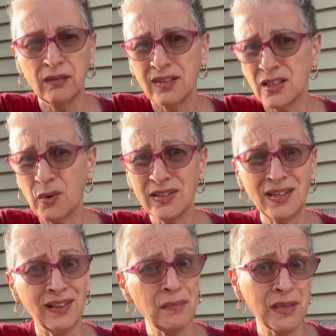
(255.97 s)
So I
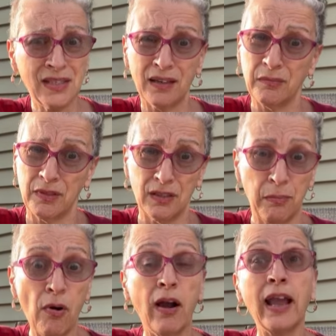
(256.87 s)
said, let me take them to the
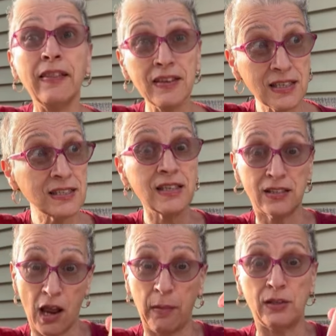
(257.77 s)
park. And this is the
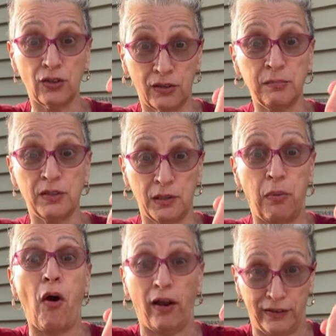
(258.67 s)
time I took them to the
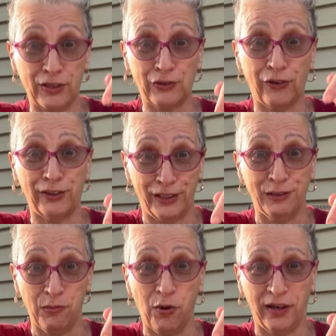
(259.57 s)
park this early in
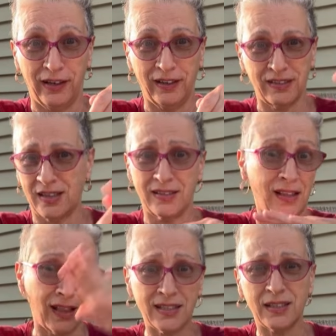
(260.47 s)
the morning because I
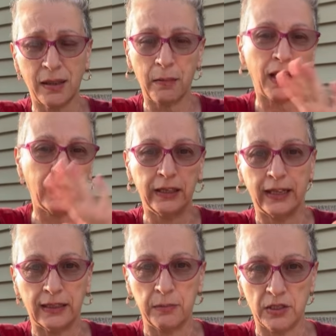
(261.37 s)
said, let's, I'm going to
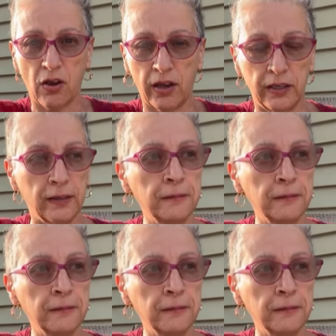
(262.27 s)
get them tired